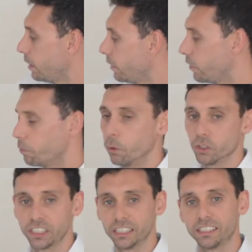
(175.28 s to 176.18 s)
the more
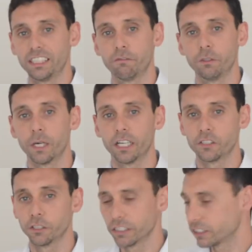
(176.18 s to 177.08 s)
sensitive you are
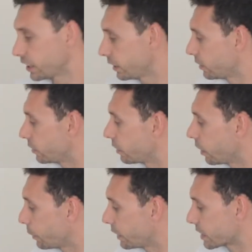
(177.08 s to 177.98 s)
to your insulin. The
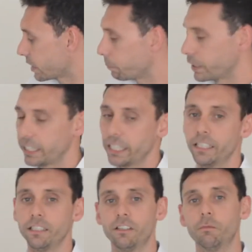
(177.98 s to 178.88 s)
lower this number here,
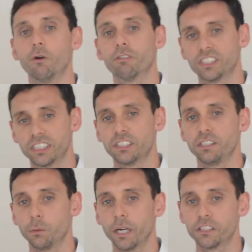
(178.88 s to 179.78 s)
the more resistant
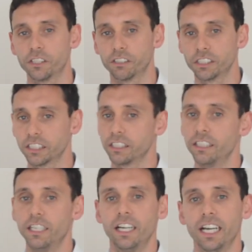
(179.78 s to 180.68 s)
you are to your insulin.
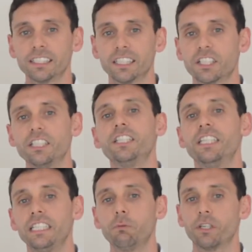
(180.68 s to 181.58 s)
Essentially, you
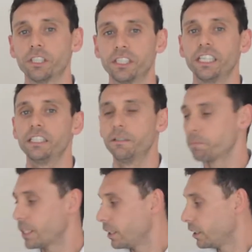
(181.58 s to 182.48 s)
need what you need.
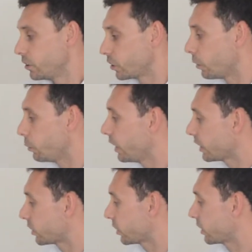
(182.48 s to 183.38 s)
So
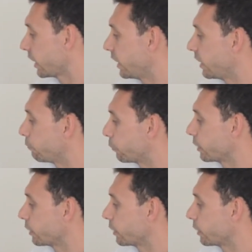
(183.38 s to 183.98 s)
let's just say then, for